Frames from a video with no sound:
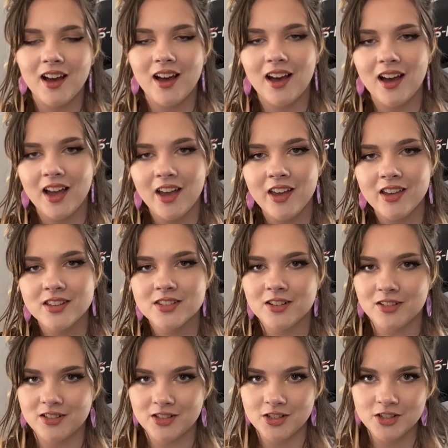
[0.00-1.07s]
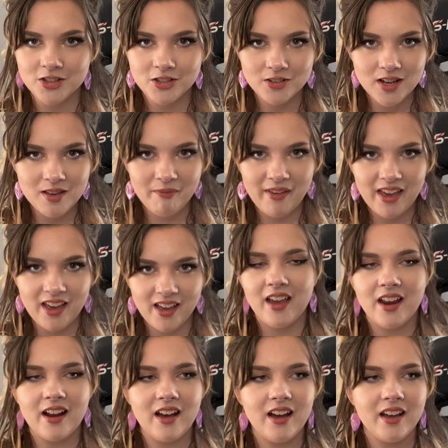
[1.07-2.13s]
I started streaming
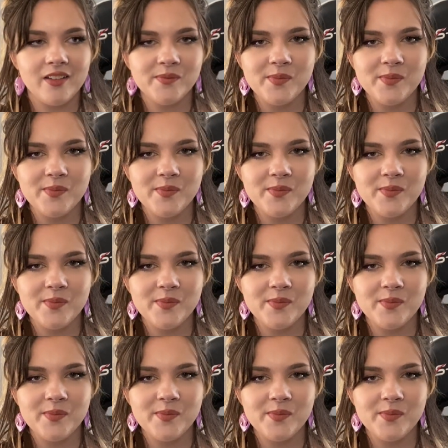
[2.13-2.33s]
and I'm